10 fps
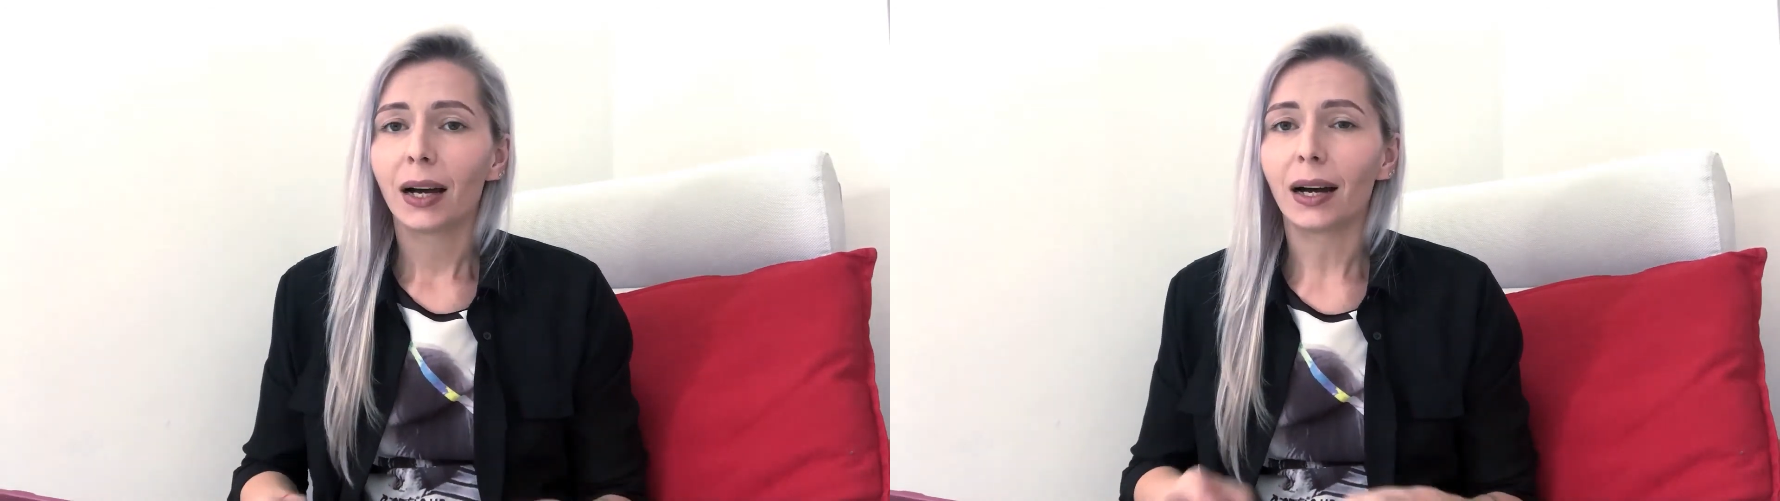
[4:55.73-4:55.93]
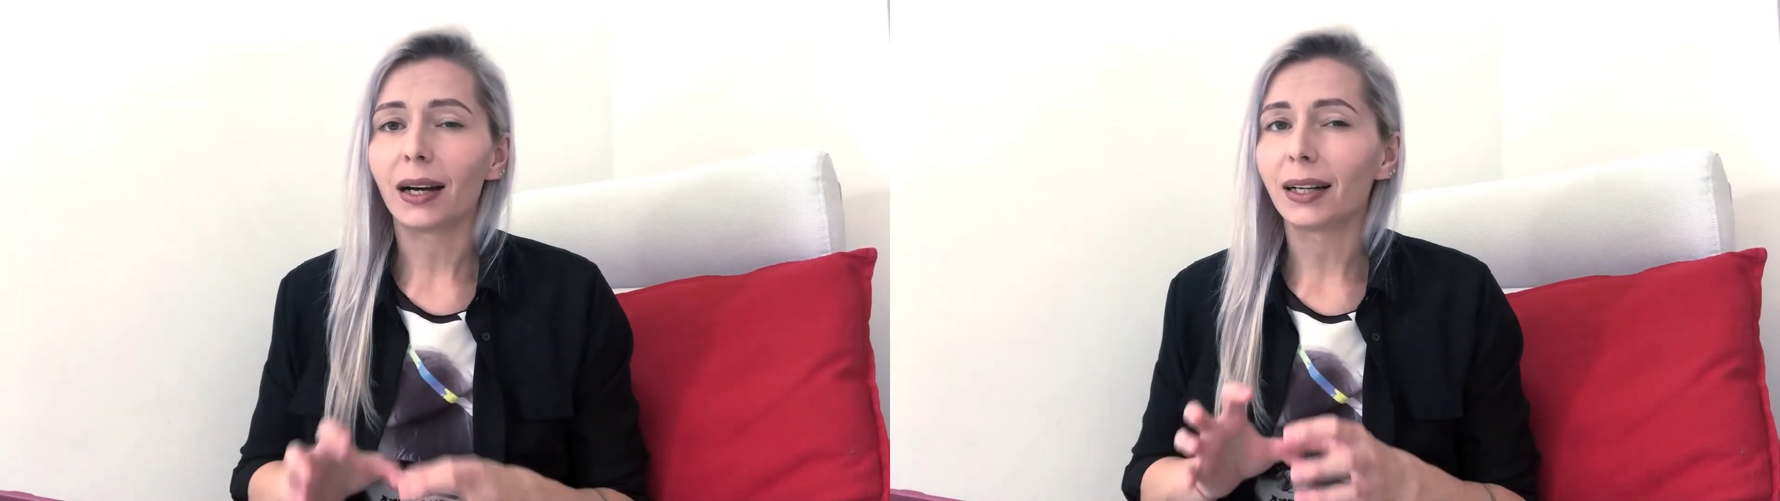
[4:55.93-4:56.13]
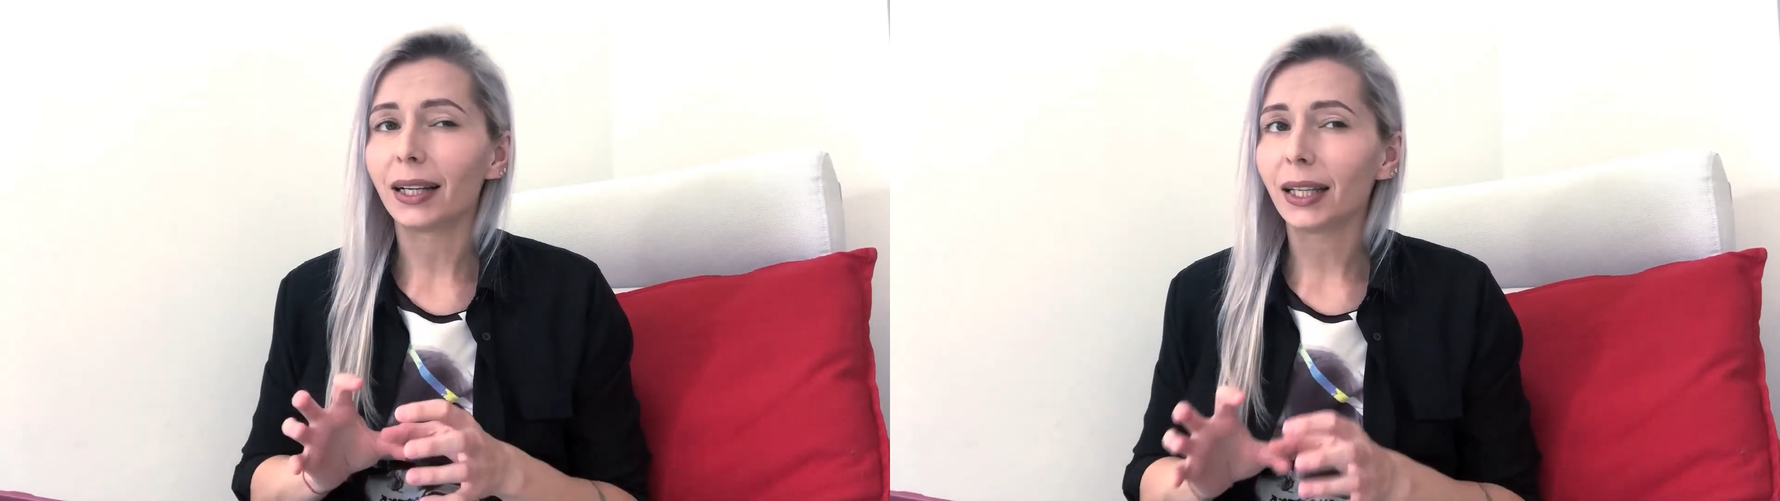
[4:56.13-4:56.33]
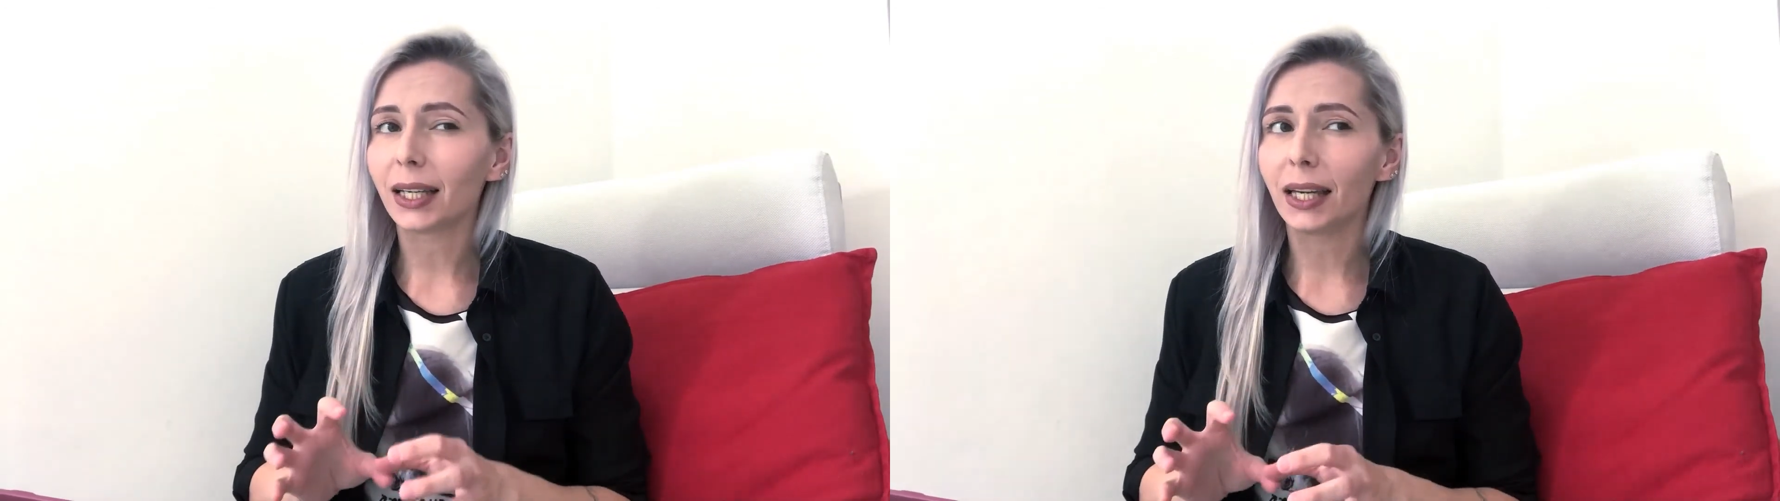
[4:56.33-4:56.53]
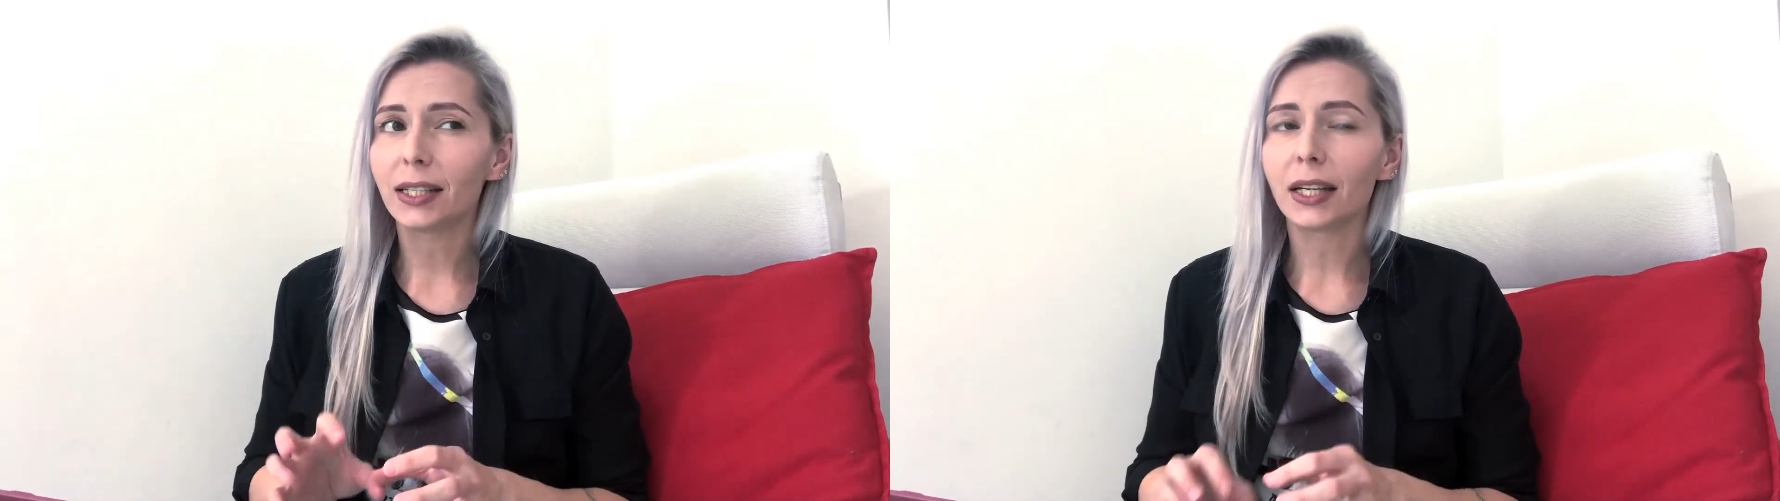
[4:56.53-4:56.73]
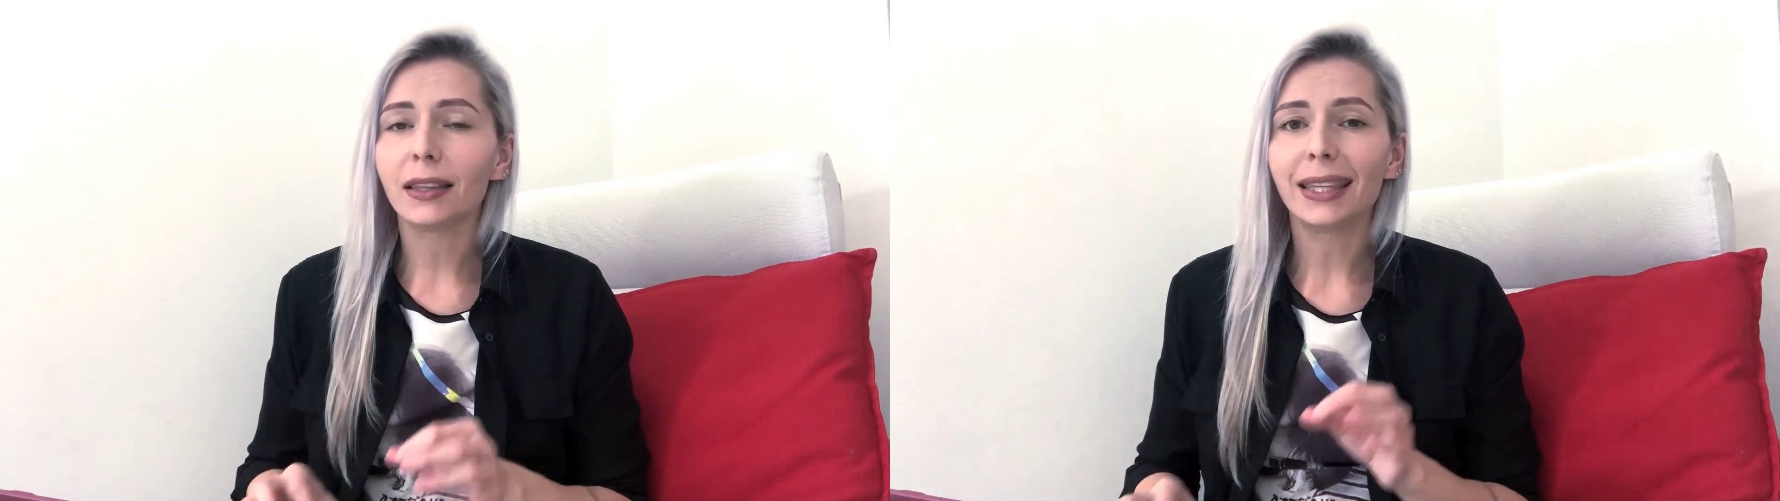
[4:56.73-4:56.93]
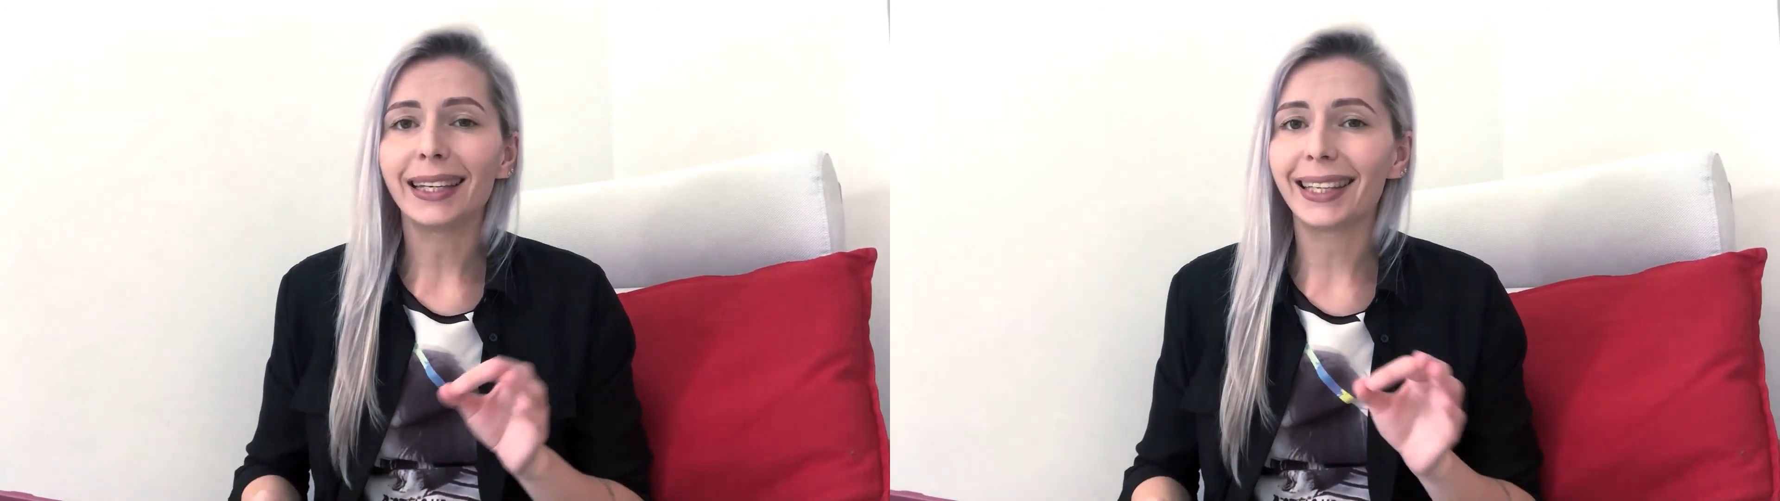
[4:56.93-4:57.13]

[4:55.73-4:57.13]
allocated the